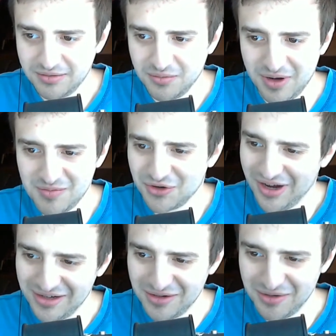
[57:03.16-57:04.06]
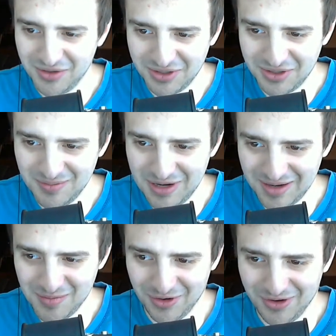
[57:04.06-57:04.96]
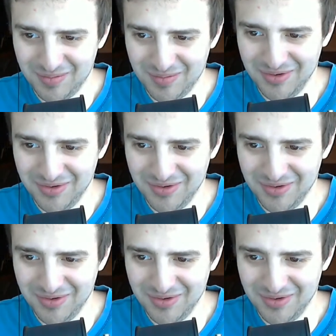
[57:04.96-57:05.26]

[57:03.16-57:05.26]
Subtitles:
what I'm trying to eventually make Ember grep